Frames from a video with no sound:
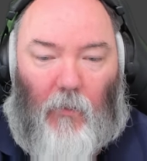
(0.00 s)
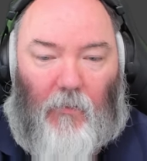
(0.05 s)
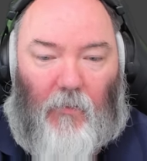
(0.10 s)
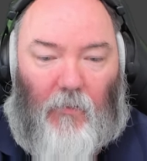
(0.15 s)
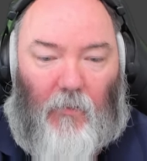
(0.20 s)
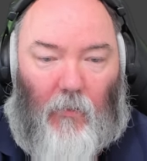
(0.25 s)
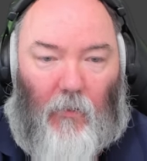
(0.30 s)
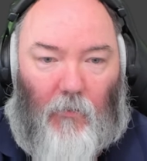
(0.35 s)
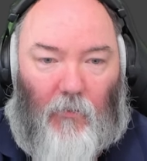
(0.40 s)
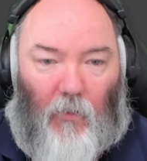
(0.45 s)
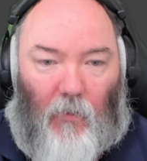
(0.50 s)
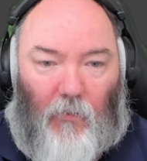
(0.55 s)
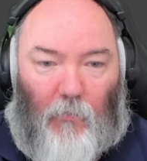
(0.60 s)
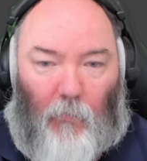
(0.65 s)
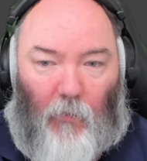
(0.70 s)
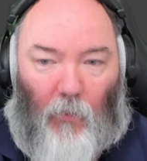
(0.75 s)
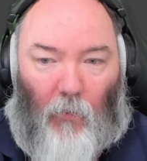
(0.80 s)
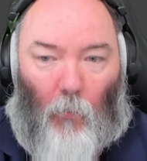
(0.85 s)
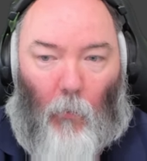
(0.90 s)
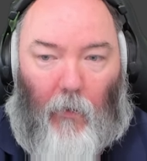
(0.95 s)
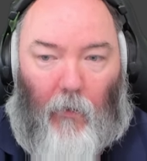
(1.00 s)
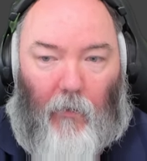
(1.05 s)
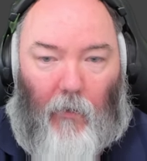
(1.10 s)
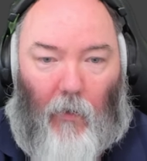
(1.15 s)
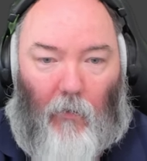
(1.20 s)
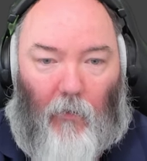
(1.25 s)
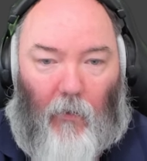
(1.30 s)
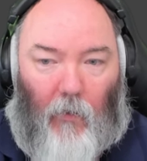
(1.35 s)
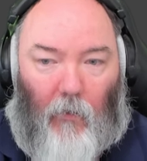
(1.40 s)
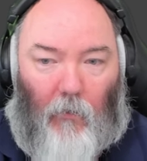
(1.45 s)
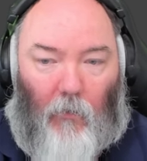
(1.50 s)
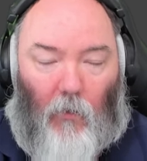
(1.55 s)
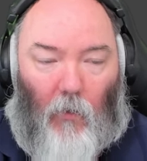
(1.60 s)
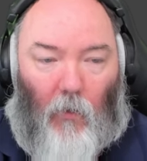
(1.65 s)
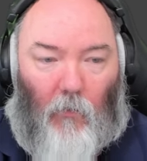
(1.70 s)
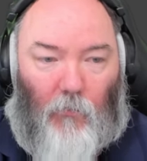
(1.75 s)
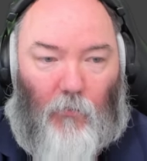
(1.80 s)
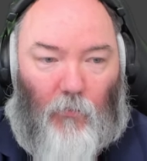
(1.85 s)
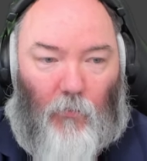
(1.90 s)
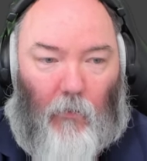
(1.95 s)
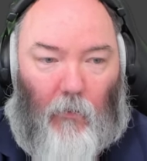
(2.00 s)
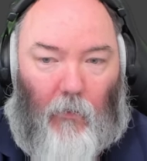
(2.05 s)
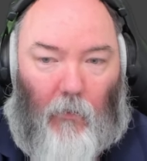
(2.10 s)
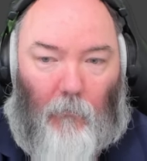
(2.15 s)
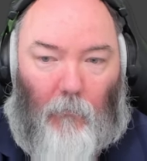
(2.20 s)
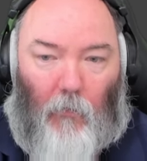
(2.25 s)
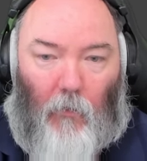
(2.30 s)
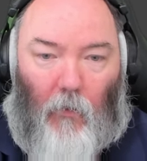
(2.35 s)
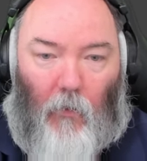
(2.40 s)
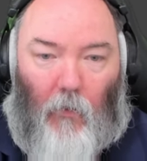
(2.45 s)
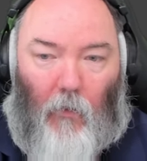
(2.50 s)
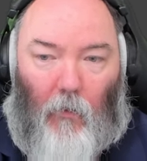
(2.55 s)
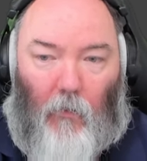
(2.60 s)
Nice to see they're starting to bring the weight down here, not drilling it.